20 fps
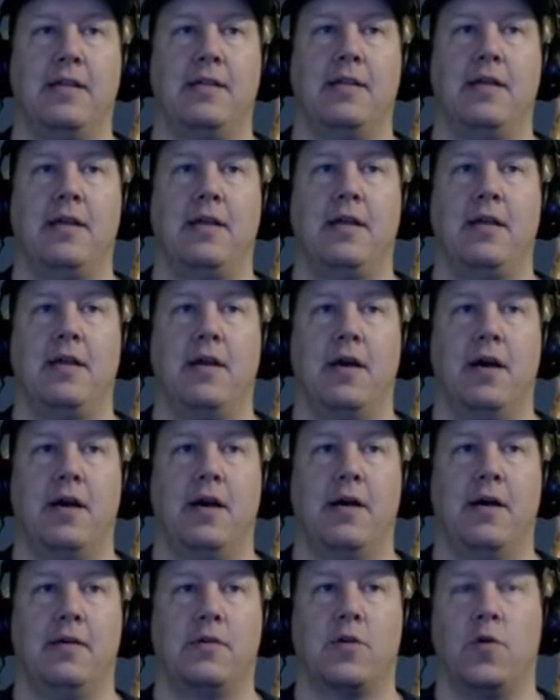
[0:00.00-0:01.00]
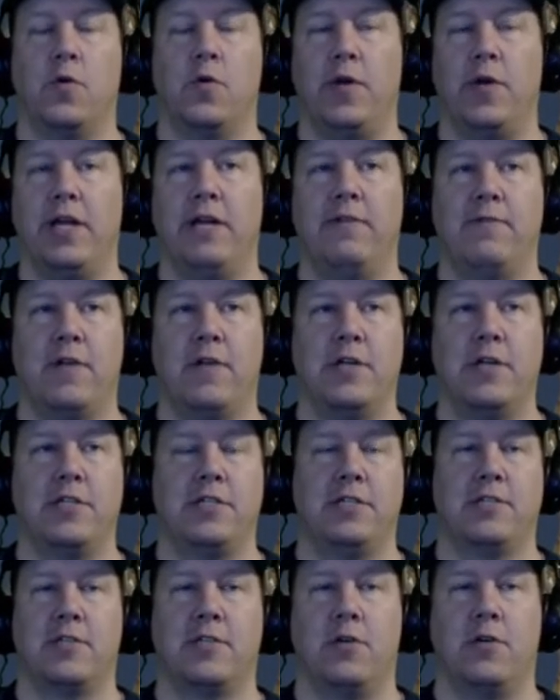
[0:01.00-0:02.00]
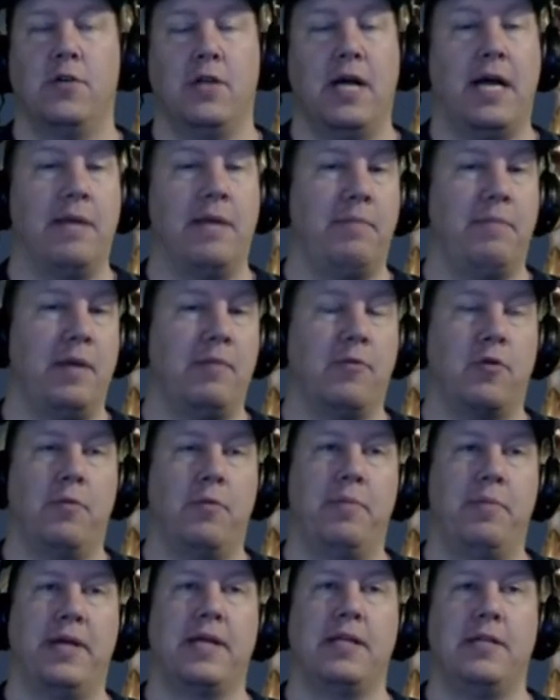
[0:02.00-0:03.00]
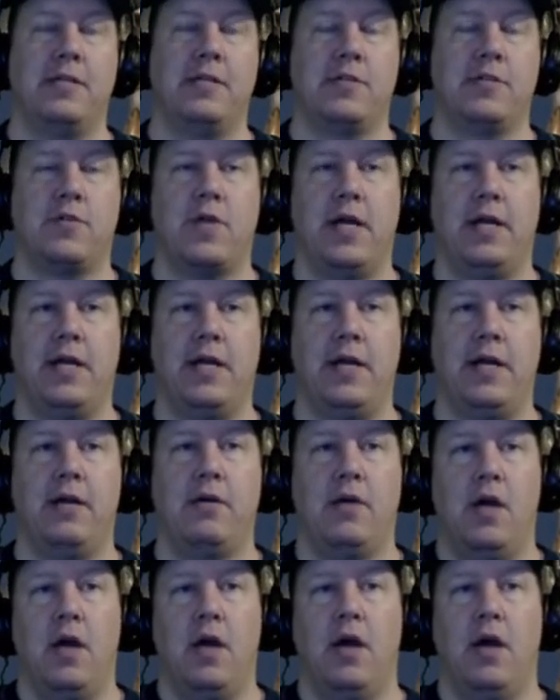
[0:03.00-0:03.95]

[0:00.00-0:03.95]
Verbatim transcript: the uh, Korean version, so a lot of people are picking this right now.